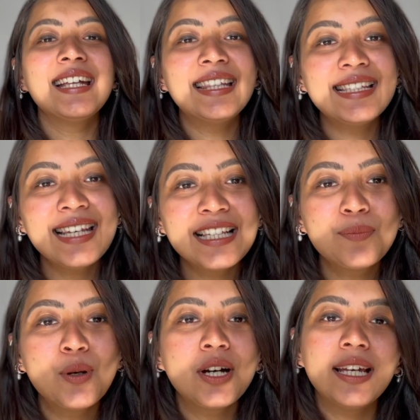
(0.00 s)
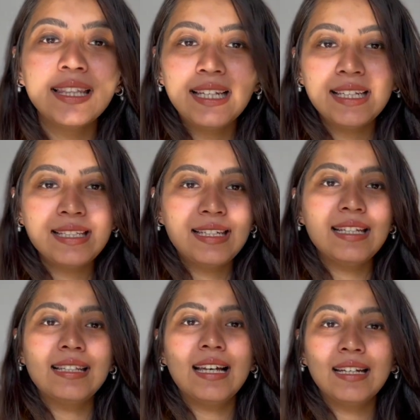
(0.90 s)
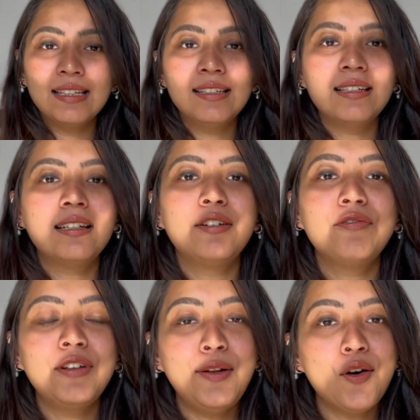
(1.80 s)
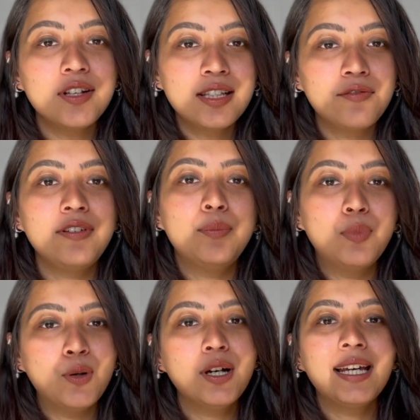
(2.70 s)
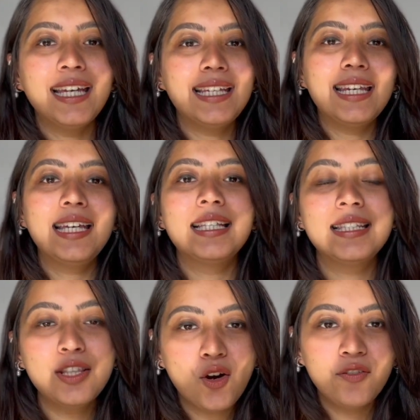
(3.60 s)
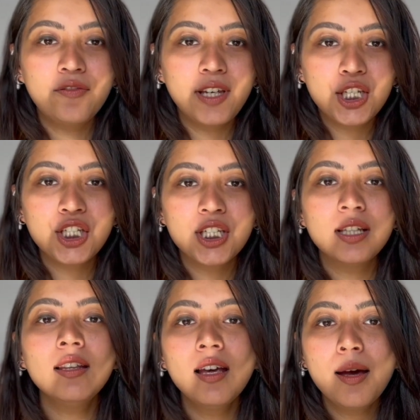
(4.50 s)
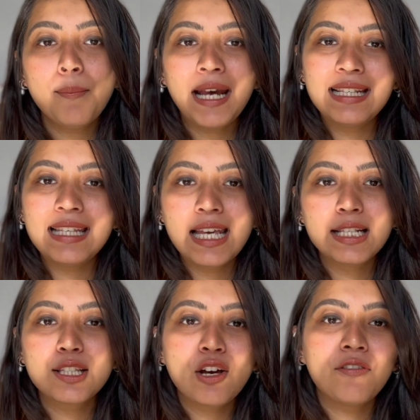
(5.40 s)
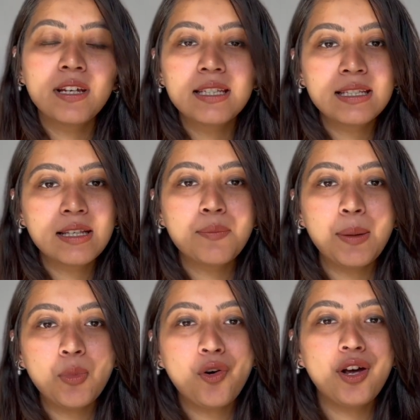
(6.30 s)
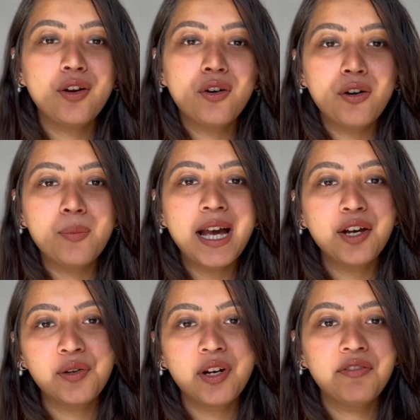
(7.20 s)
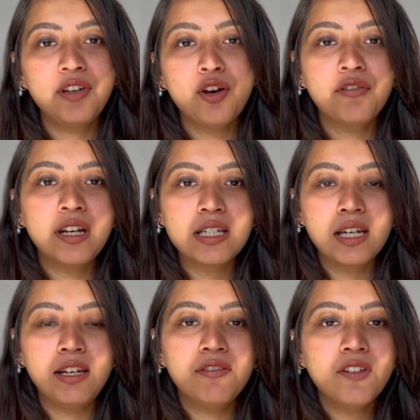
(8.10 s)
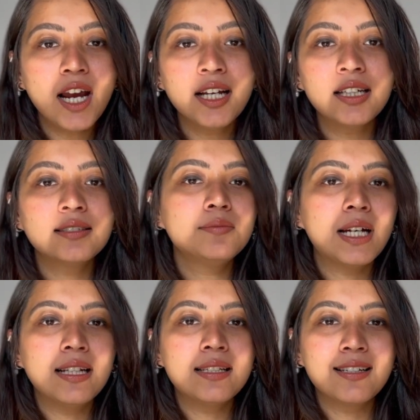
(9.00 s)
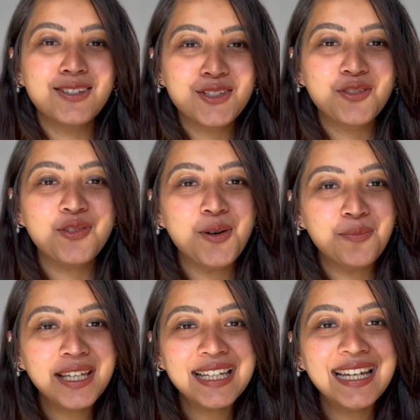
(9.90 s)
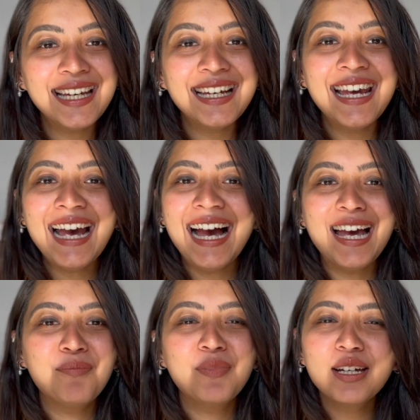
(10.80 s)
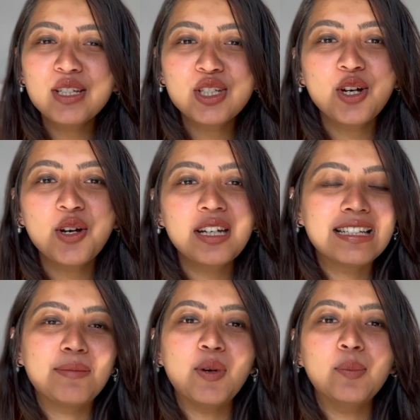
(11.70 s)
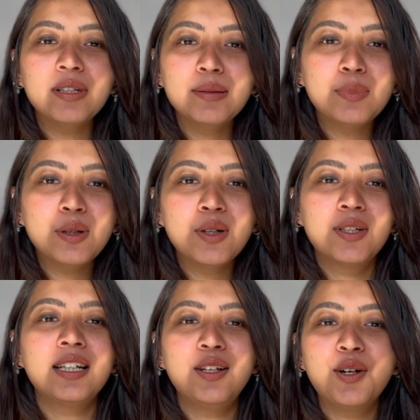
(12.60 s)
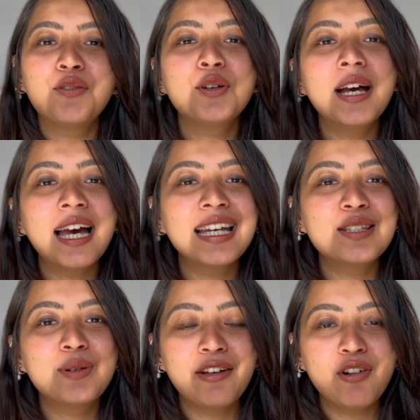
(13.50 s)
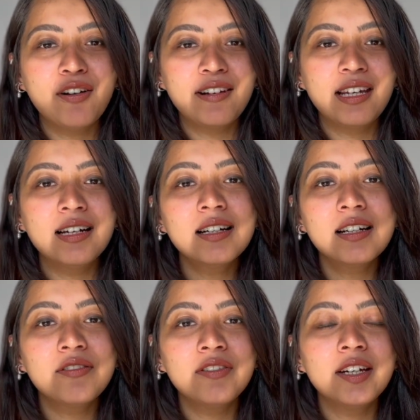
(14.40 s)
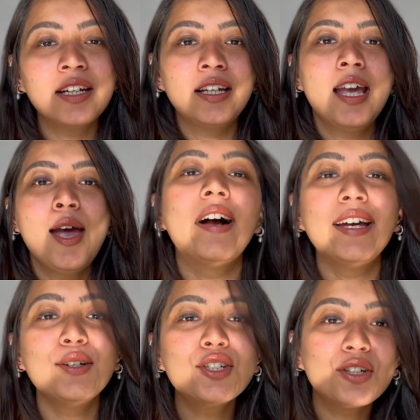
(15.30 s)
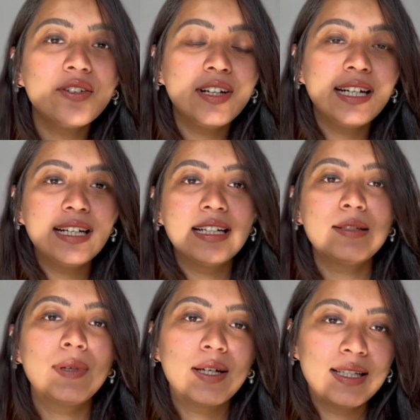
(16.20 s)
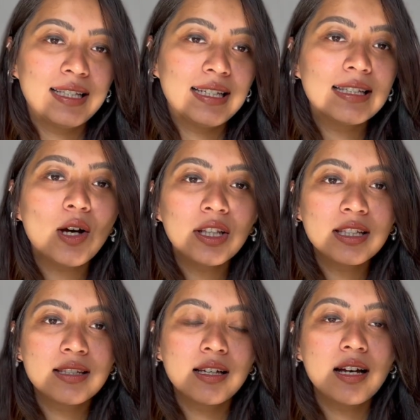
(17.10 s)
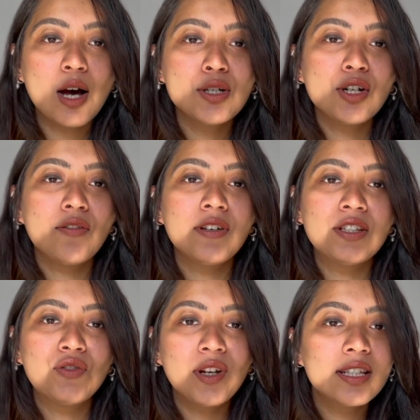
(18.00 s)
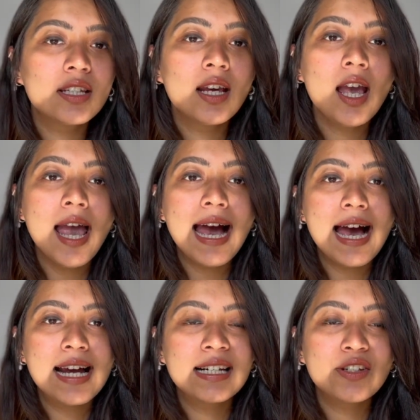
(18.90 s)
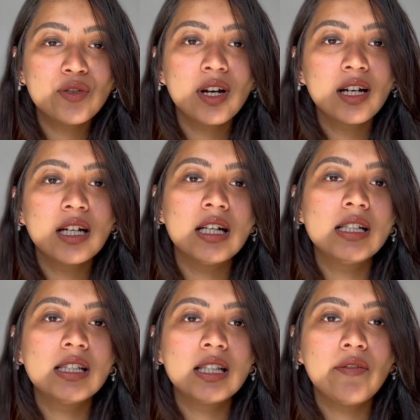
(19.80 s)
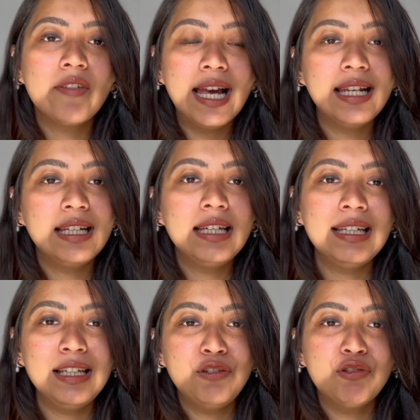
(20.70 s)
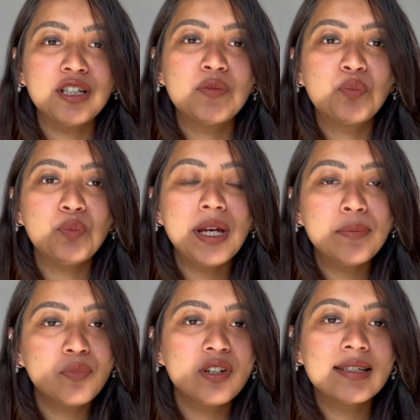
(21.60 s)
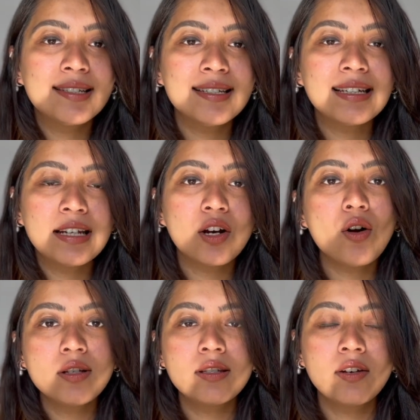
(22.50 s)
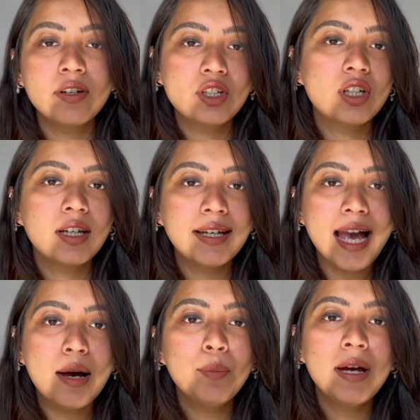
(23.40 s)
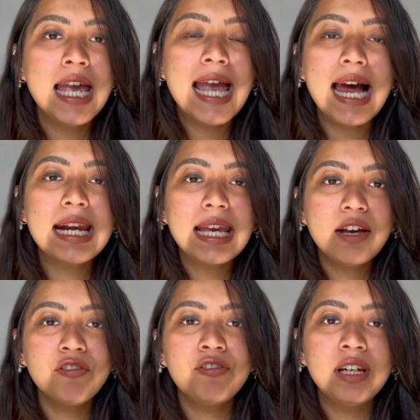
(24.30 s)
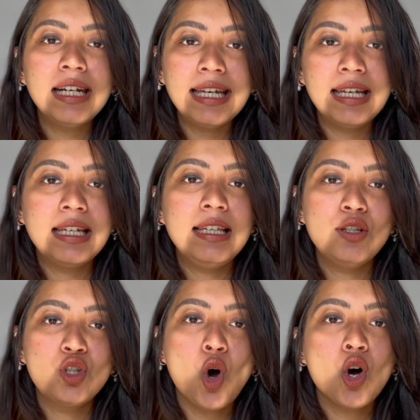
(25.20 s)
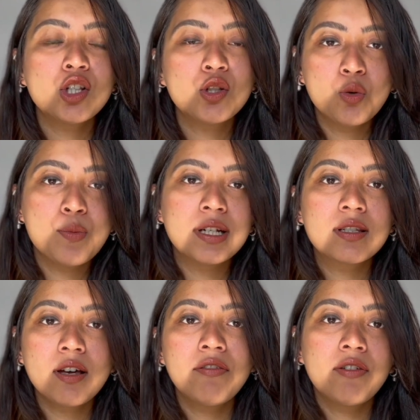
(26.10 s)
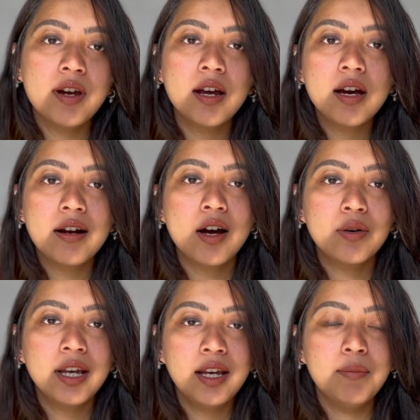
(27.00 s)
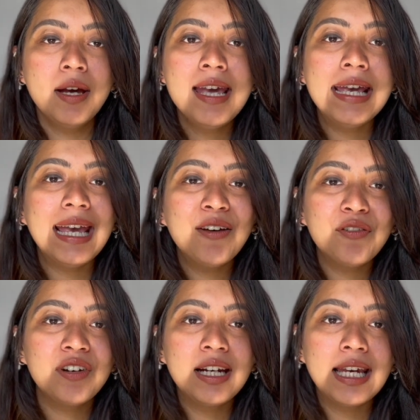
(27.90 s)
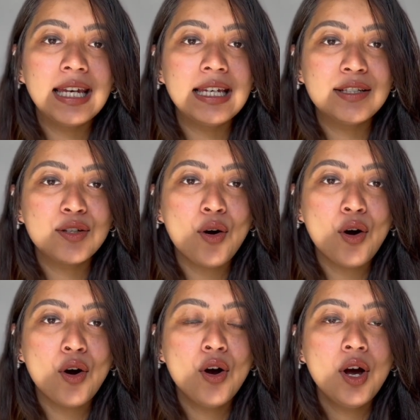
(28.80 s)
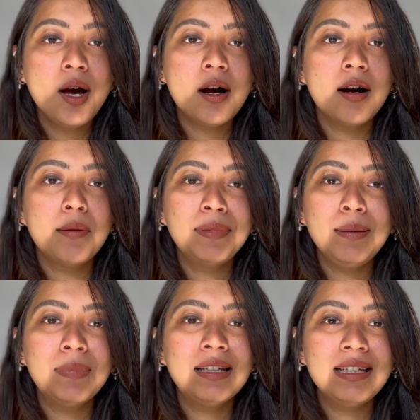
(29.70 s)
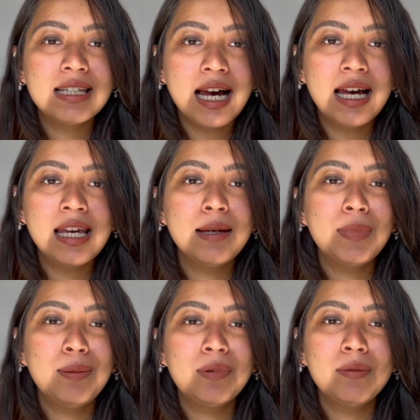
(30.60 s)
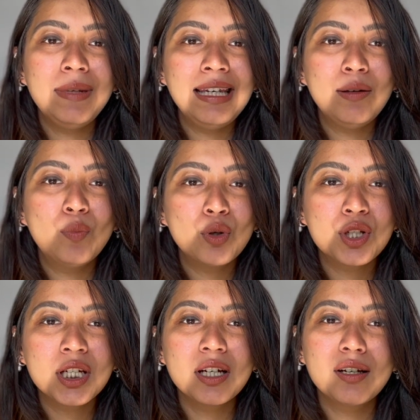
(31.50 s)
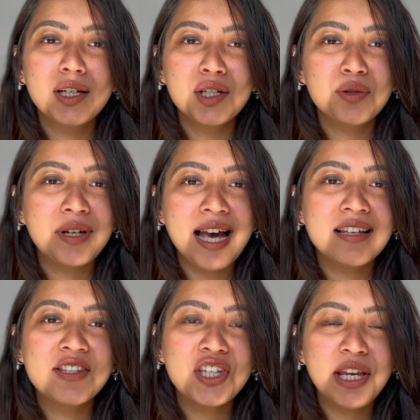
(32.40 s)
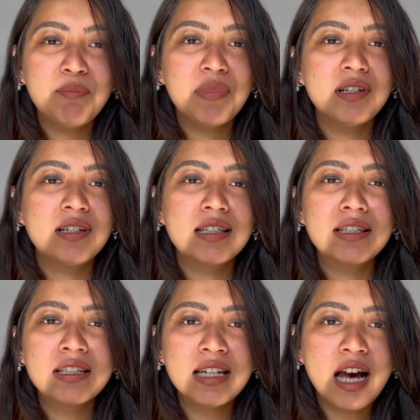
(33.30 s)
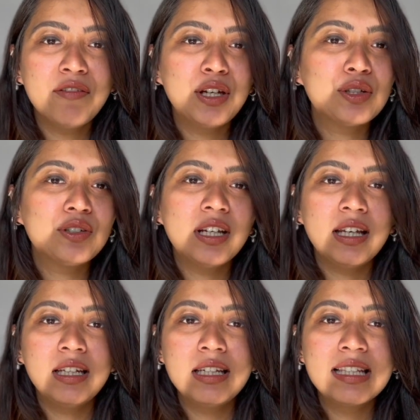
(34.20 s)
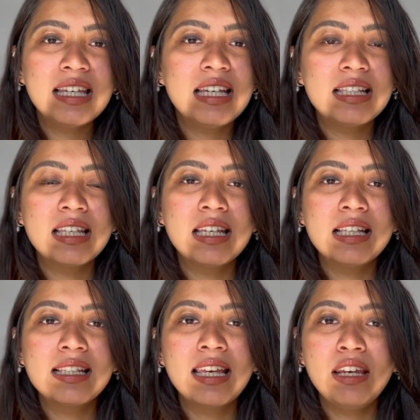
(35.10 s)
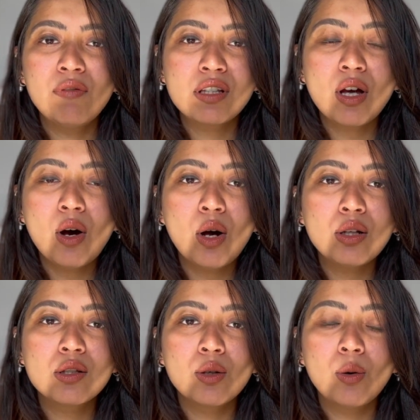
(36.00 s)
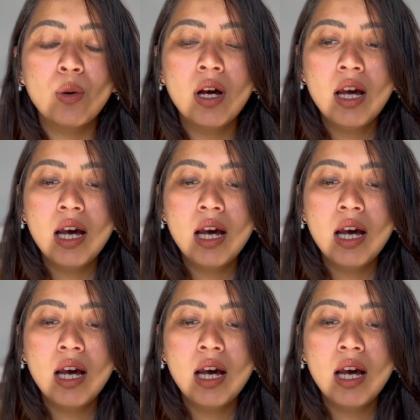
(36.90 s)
The sixth book in the list is another philosophy book. It is non-fiction by sense of it is a memoir or a biography of Viktor Frankl, Man's Search for Meaning. I'm pretty sure it's a popular book. A lot of you guys would have already heard of it. Why you should read it is because it is author's account of his tryst and struggles while he was imprisoned in a concentration camp, and every day he saw so much suffering around him. Every day he saw people dying, people being put into gas chambers, starving to death, diseases. He was also